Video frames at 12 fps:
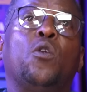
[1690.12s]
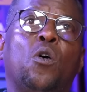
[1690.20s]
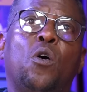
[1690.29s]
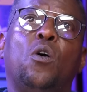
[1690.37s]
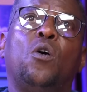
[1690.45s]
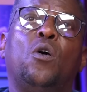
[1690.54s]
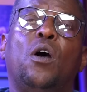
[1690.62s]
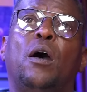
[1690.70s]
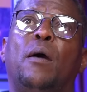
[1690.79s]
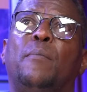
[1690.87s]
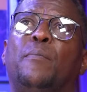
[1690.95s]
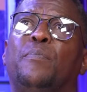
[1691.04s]
No,
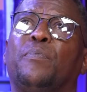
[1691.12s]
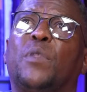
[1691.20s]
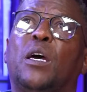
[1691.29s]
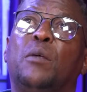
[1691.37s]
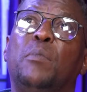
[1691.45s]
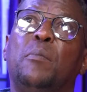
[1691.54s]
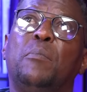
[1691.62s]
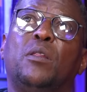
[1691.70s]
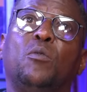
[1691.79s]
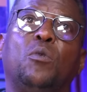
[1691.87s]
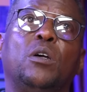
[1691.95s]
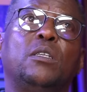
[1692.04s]
I remember
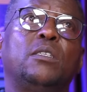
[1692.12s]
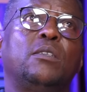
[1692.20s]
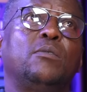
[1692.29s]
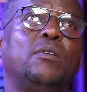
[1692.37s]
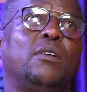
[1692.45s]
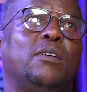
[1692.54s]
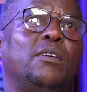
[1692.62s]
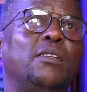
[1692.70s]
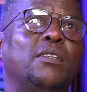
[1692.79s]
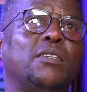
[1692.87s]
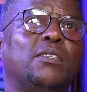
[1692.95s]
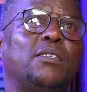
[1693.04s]
the words
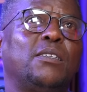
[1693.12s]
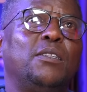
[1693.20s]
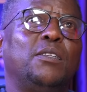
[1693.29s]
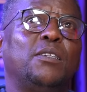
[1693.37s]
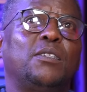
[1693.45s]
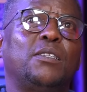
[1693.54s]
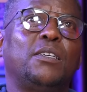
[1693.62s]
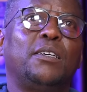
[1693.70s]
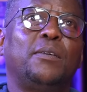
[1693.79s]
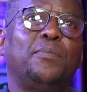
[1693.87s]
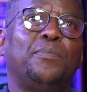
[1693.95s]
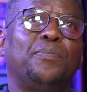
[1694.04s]
in this.
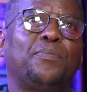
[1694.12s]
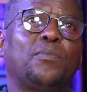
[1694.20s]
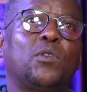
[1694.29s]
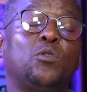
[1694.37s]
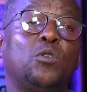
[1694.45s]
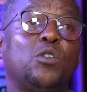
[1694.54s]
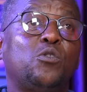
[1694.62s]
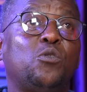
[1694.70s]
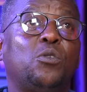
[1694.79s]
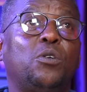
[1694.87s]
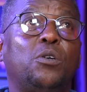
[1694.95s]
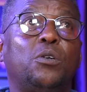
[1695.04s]
So they
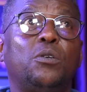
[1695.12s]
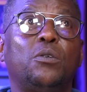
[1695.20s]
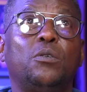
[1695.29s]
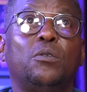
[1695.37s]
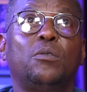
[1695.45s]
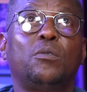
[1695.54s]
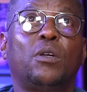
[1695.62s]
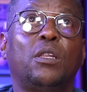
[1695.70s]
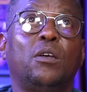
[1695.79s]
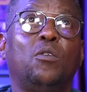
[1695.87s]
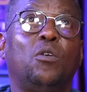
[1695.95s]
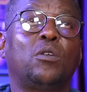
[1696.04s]
took what
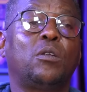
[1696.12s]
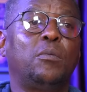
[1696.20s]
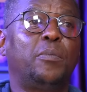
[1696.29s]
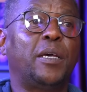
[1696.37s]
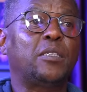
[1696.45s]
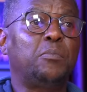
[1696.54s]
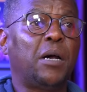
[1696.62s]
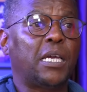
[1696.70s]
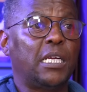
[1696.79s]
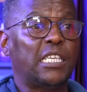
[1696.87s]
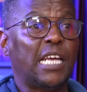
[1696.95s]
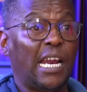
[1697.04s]
they called the best
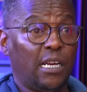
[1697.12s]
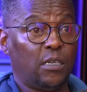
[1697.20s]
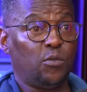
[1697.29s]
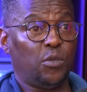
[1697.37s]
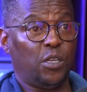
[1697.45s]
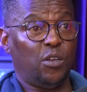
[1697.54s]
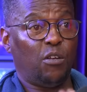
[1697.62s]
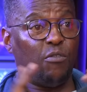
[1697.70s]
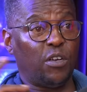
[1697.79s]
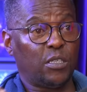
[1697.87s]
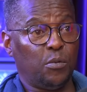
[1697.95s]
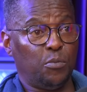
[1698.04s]
marketing talent within
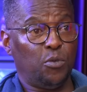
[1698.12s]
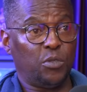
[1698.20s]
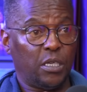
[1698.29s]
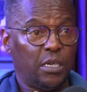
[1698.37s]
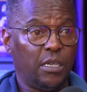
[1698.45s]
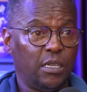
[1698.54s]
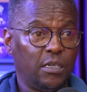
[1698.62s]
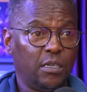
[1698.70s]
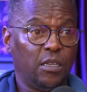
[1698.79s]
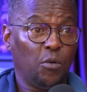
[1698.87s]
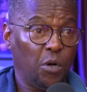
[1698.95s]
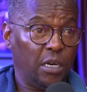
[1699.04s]
Universal Music in
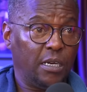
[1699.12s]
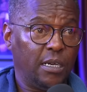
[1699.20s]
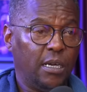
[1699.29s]
the world.